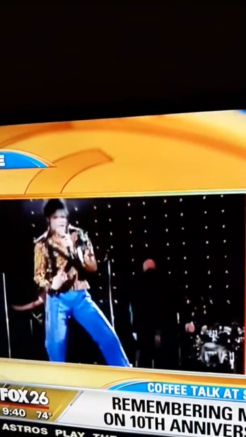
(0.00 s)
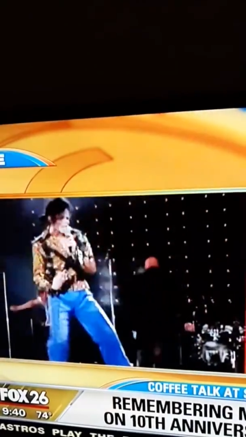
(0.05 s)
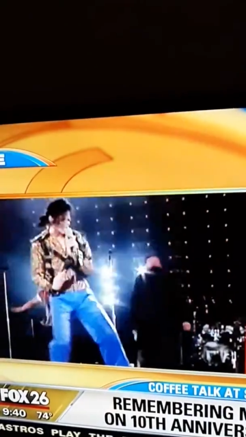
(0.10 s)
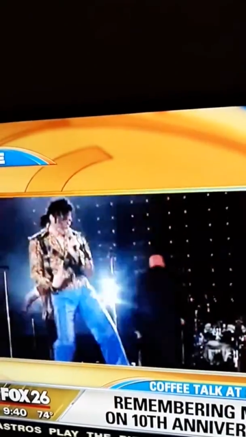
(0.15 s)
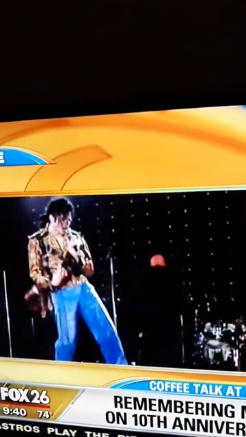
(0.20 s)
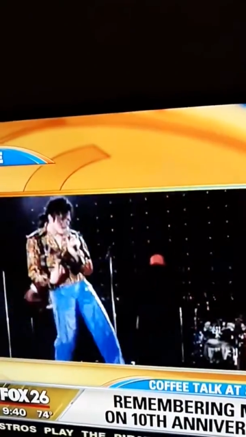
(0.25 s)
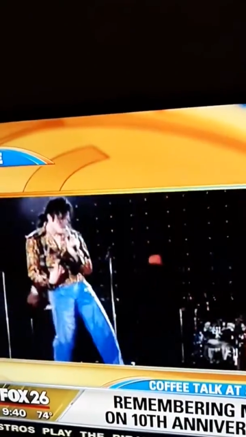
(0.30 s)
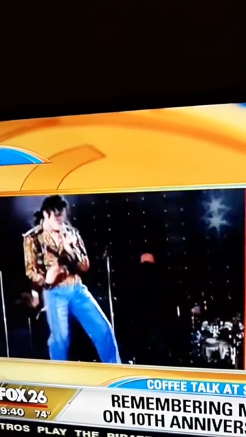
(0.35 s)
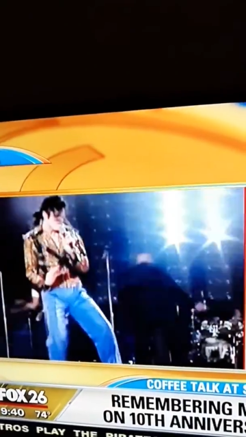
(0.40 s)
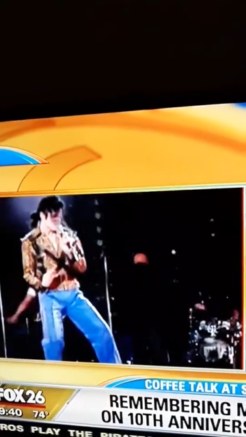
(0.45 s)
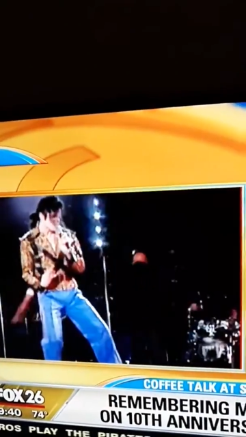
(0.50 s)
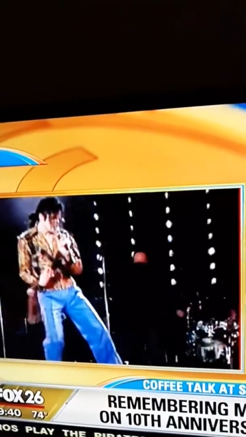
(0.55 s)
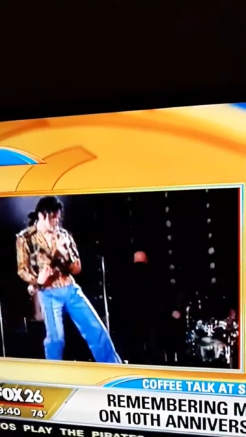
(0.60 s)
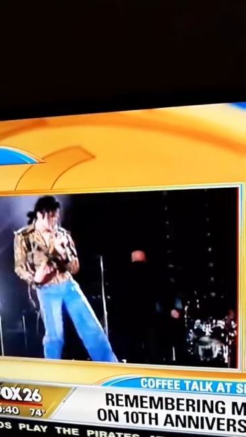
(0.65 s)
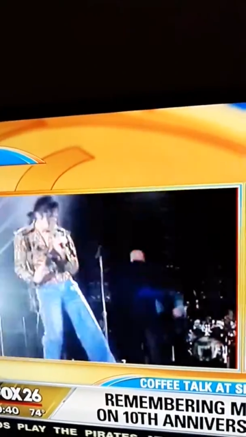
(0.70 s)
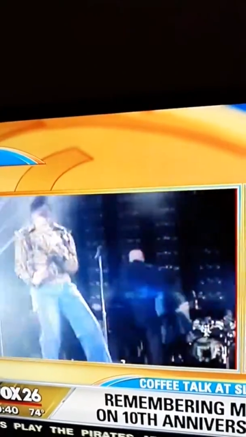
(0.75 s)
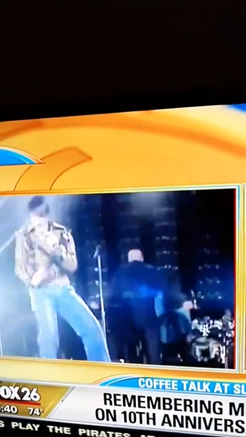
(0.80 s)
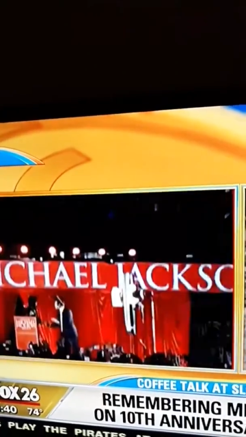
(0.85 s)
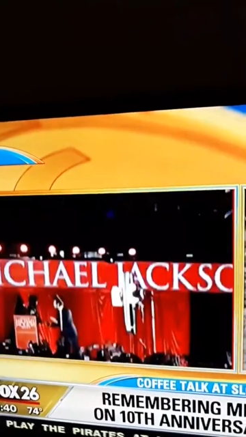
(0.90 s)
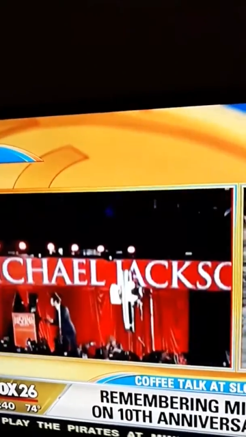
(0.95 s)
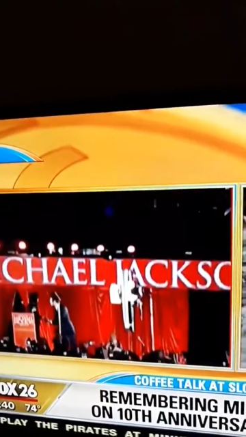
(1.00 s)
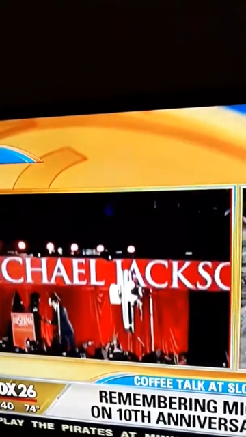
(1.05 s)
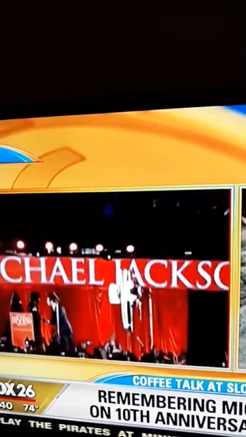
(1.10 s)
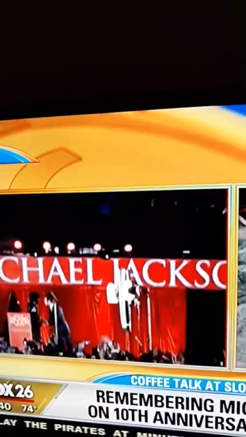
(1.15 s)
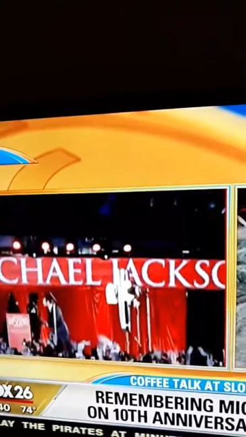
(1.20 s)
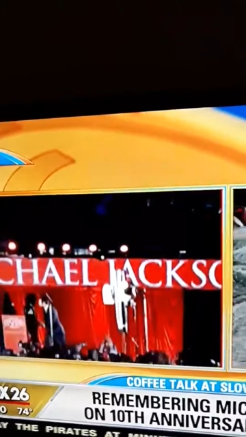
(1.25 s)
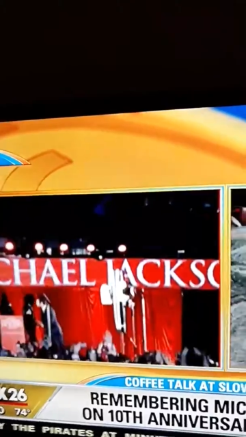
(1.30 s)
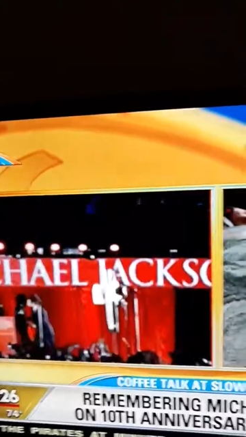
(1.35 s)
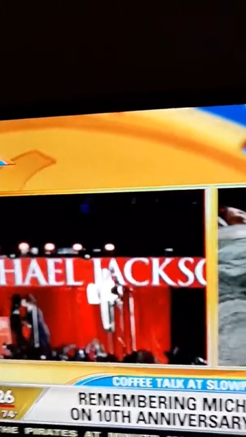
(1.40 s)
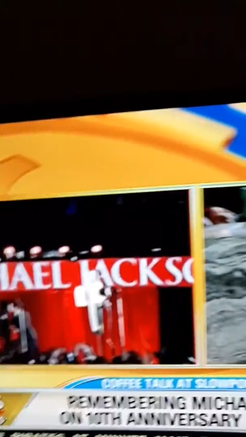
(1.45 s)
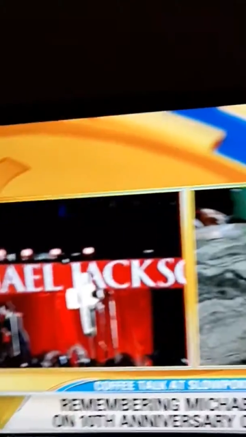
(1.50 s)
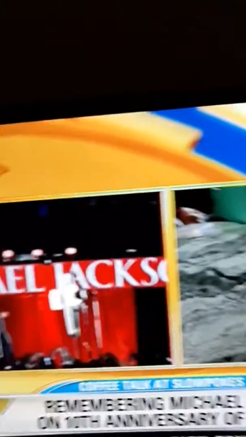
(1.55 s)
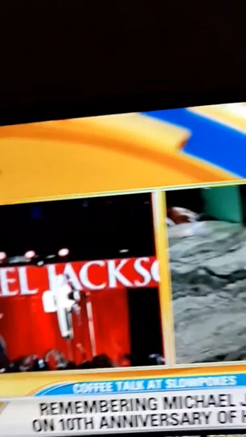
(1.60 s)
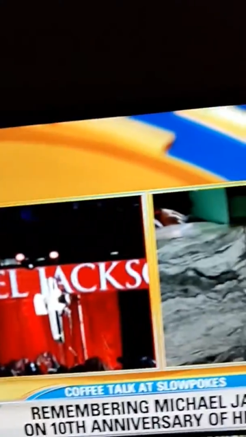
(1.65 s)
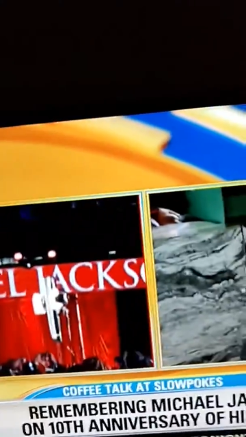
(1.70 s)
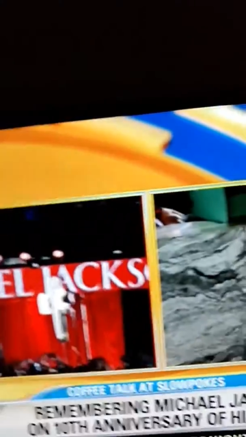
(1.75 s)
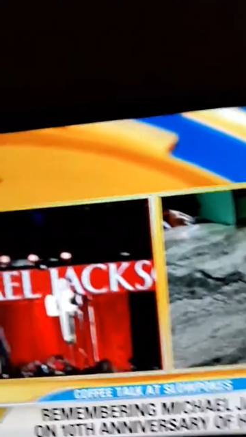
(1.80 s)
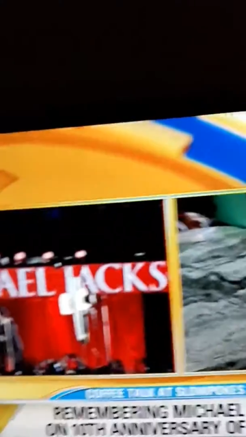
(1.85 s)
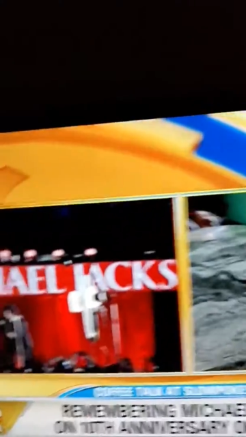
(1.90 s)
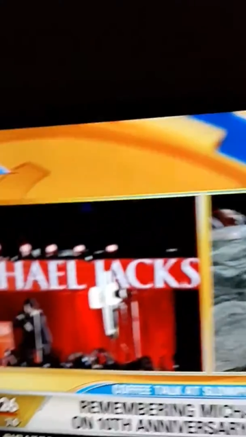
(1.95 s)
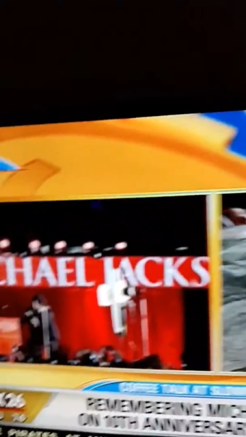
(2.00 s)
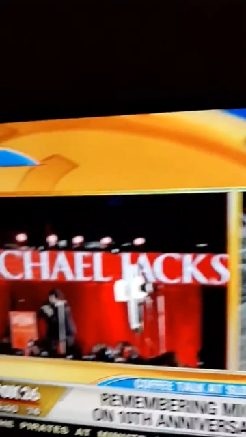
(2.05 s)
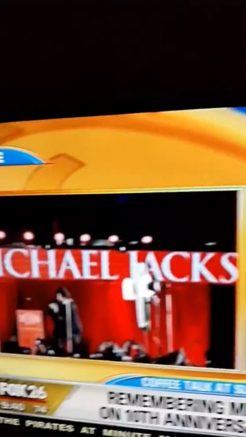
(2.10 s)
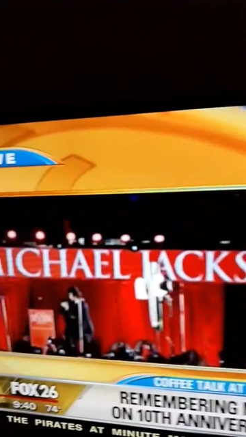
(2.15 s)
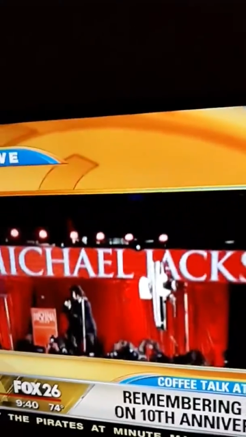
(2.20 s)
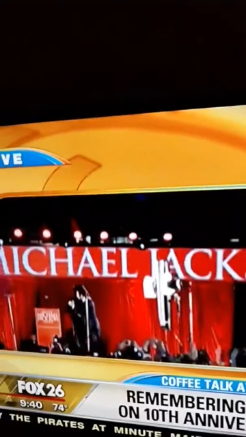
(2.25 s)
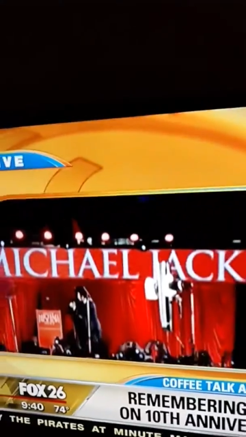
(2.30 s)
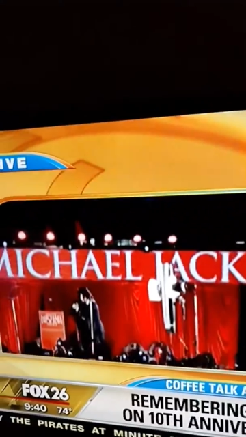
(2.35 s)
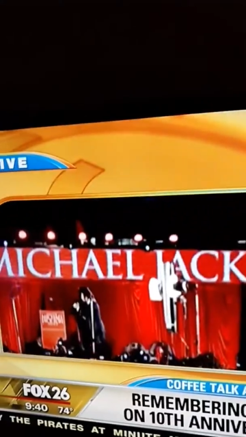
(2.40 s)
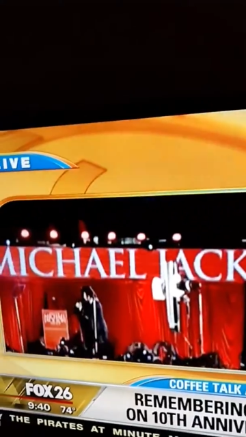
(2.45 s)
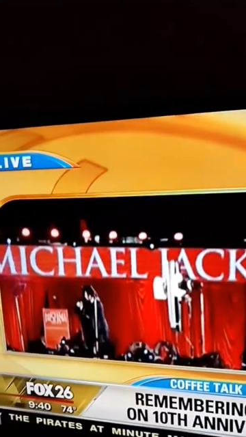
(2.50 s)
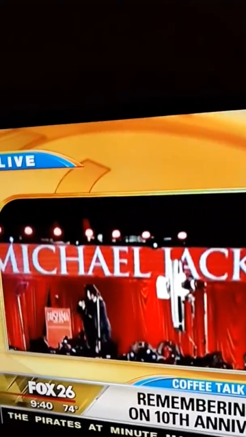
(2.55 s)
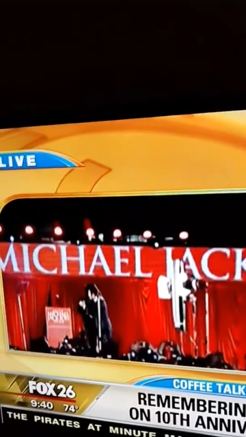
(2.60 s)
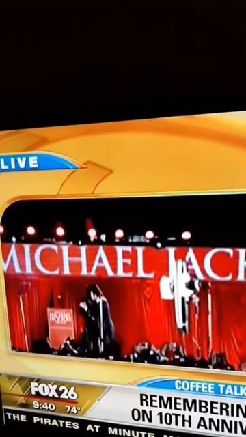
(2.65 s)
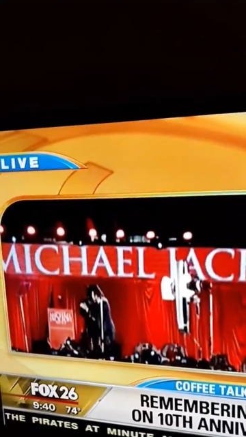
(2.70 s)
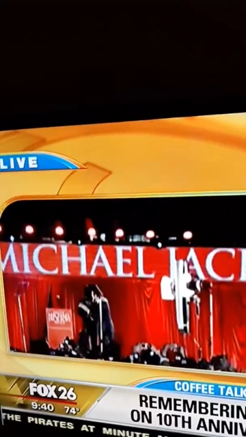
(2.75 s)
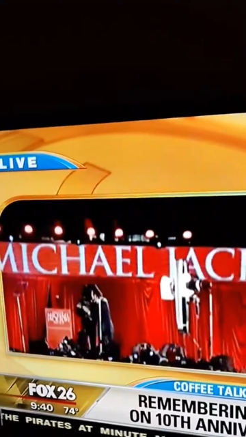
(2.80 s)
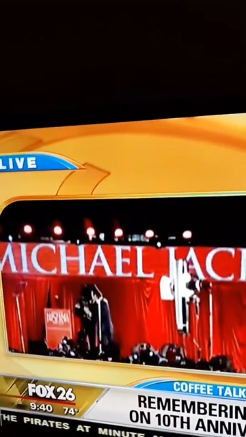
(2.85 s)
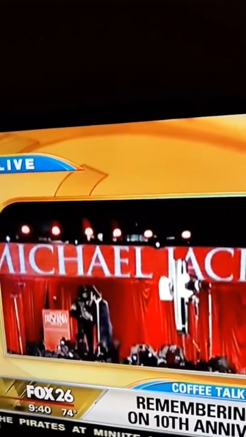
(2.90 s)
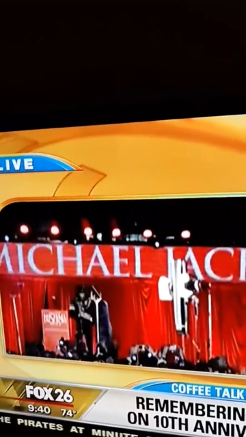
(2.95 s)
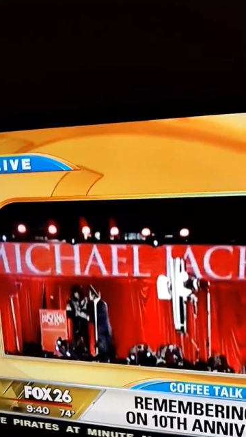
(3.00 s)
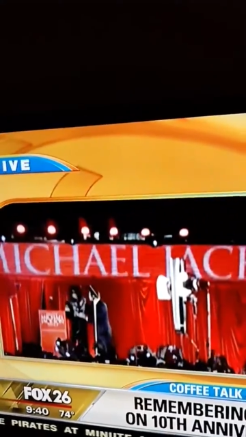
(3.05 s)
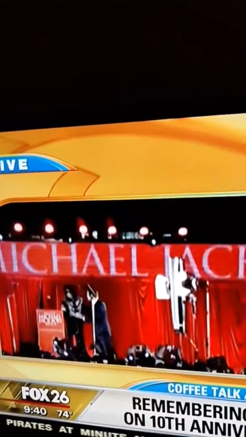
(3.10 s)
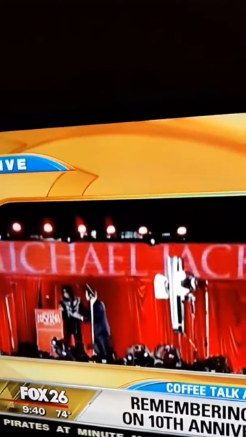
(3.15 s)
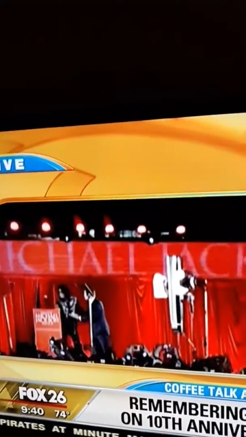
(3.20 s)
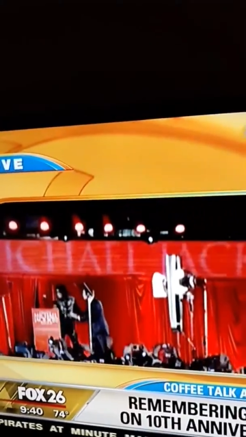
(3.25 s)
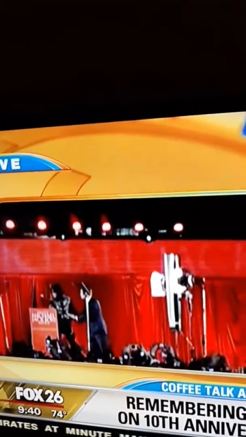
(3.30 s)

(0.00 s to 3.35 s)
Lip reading: Nobody's mouth can be seen.